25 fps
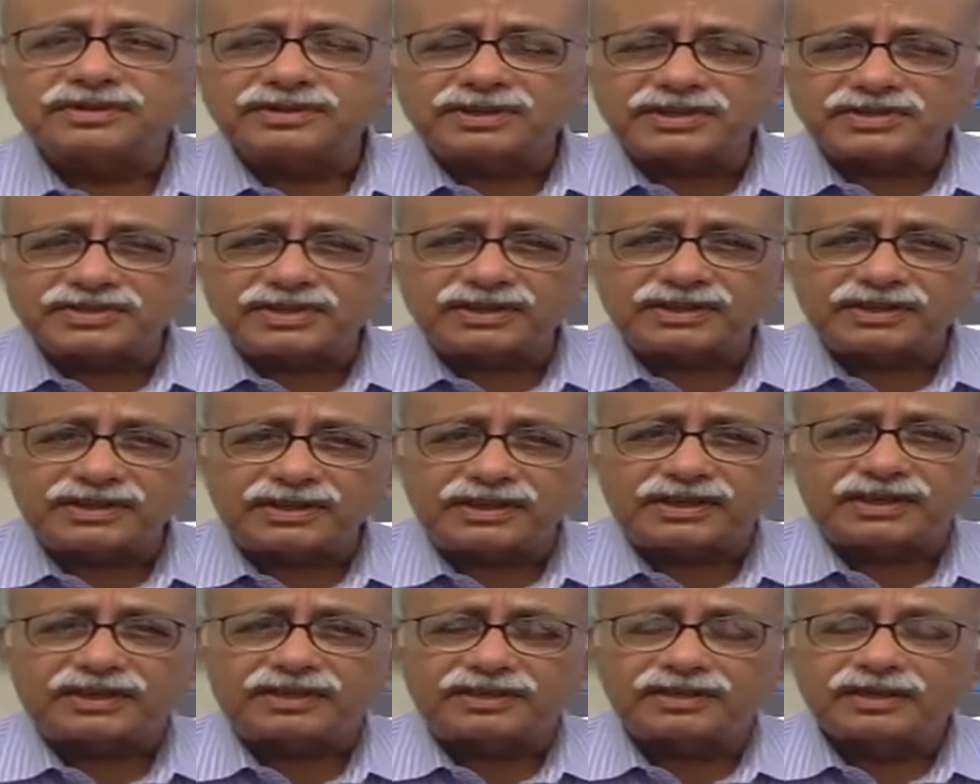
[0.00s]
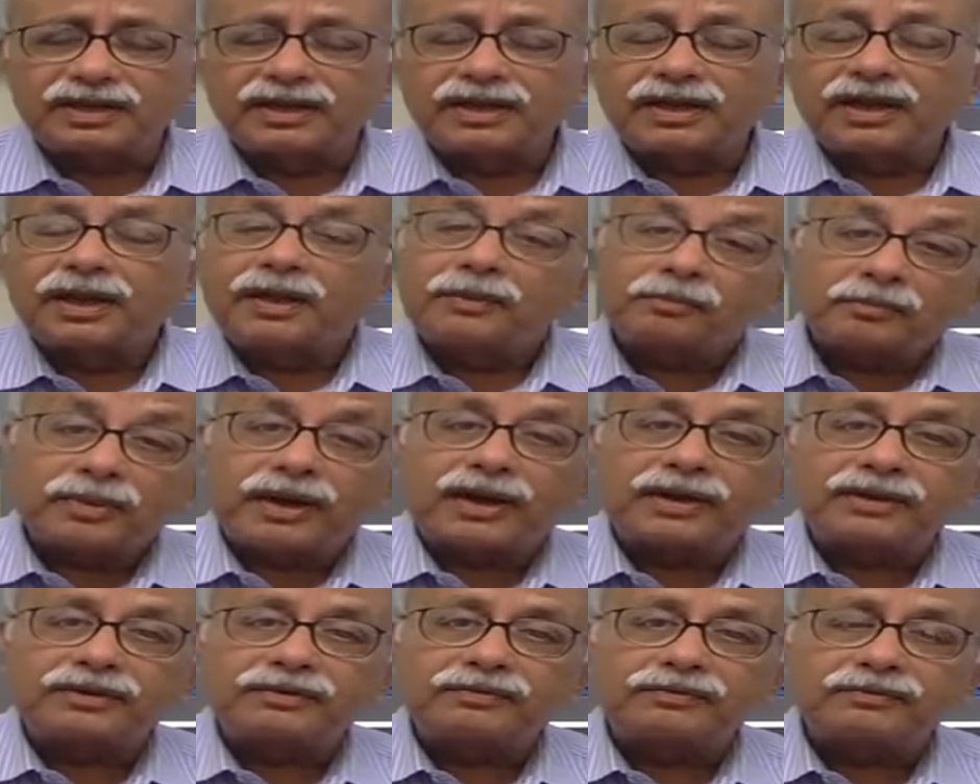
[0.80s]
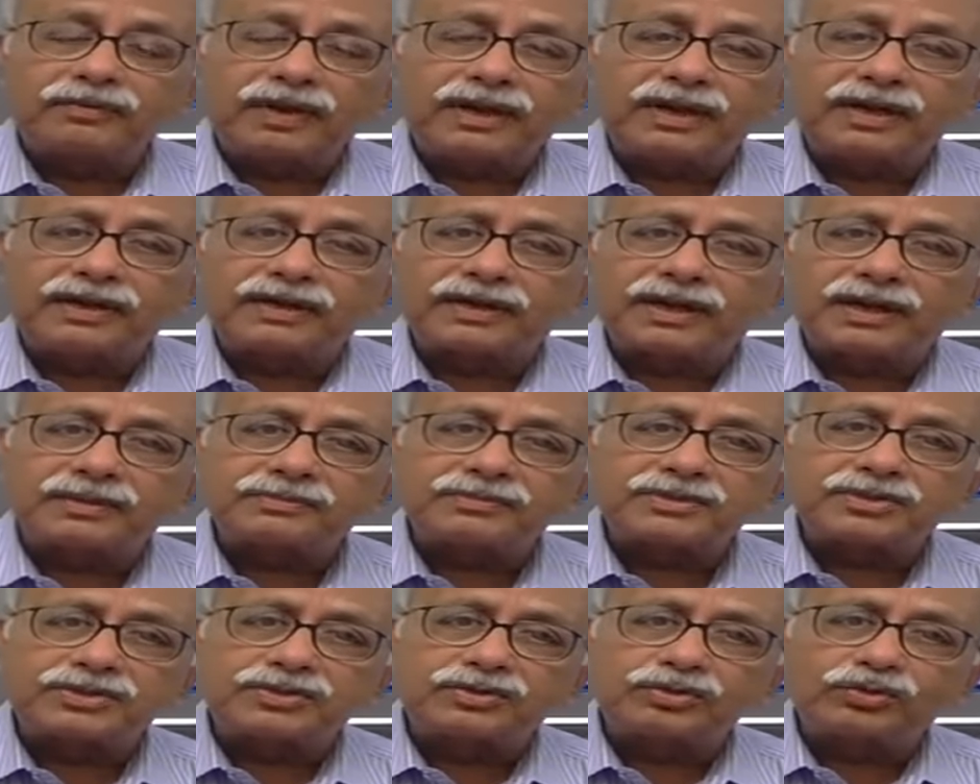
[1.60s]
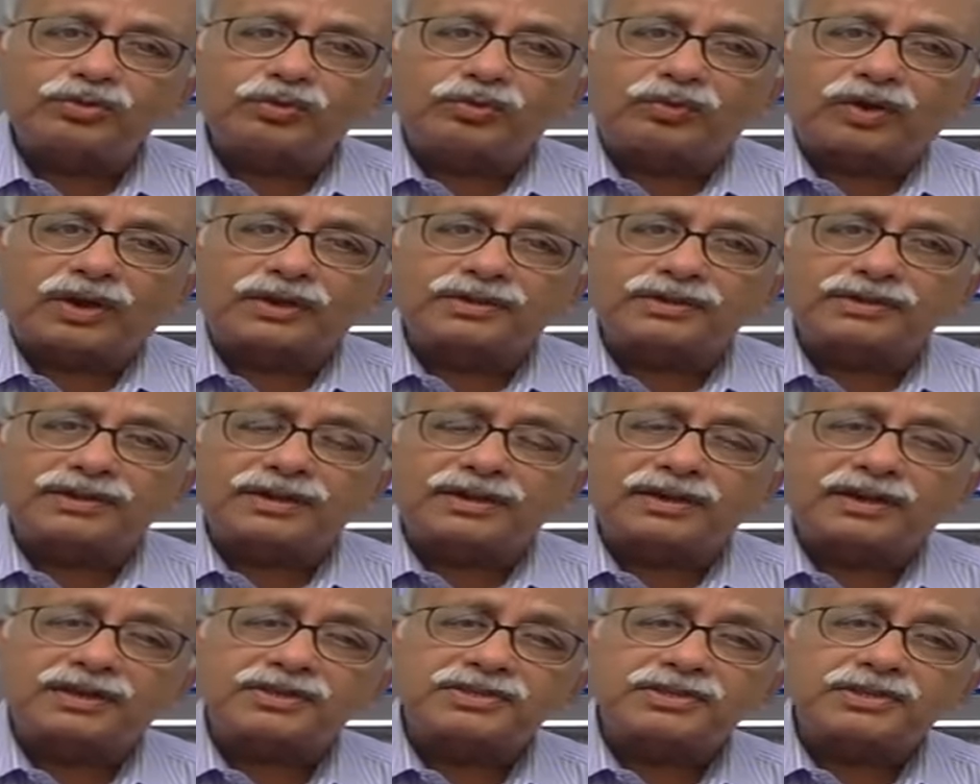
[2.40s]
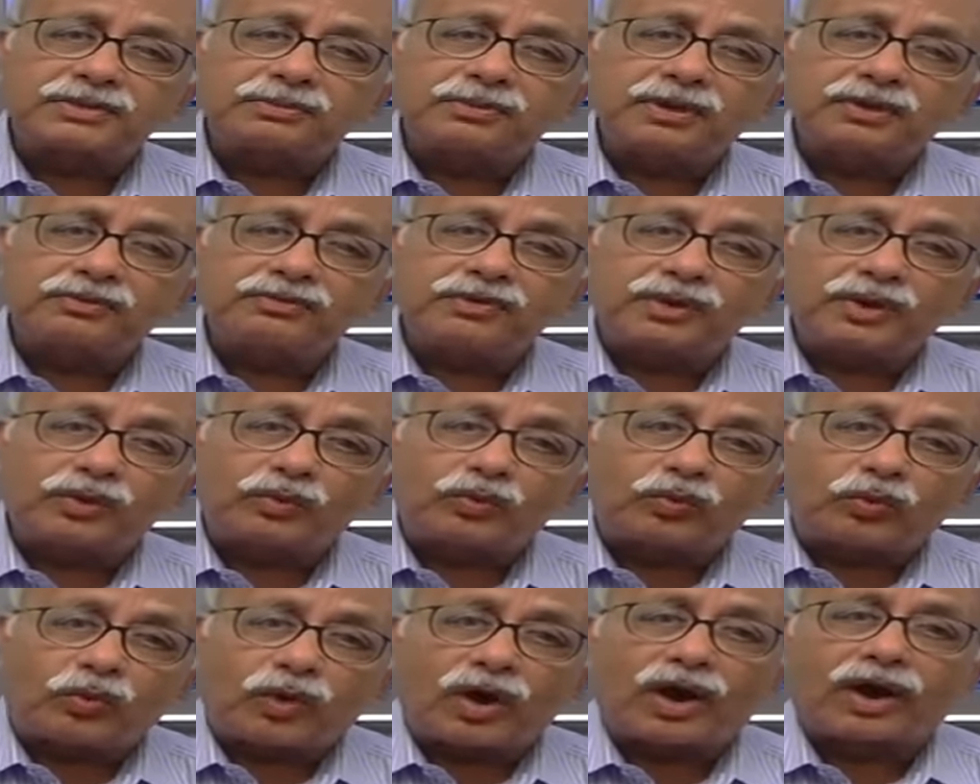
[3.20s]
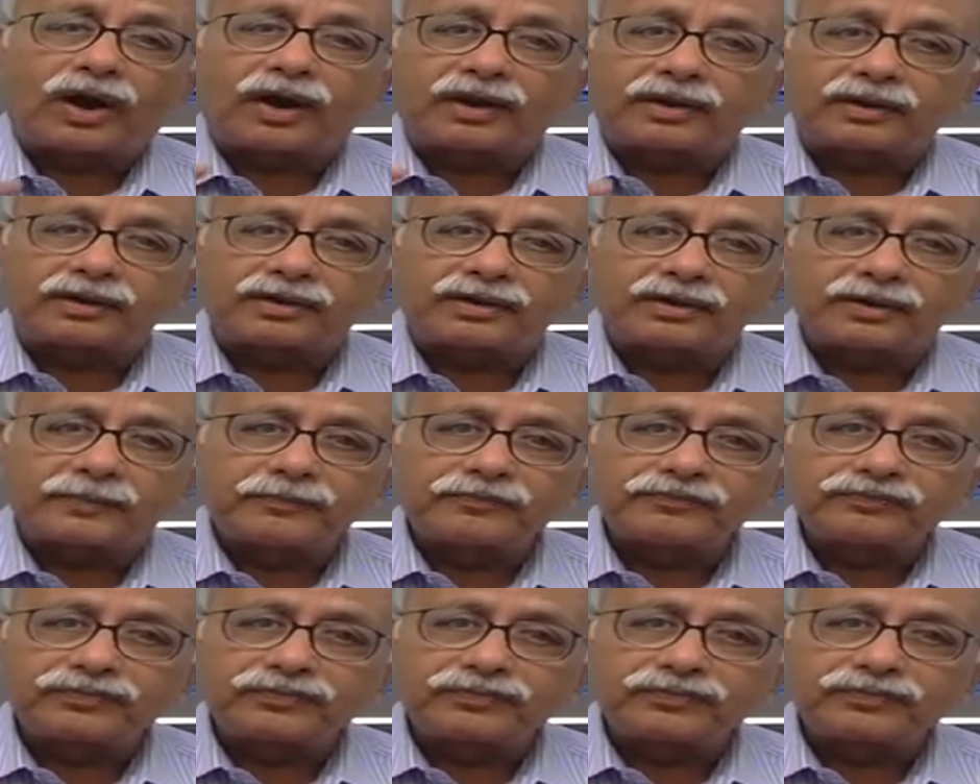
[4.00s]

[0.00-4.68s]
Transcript: There's a need. But when it comes to what the customer will want,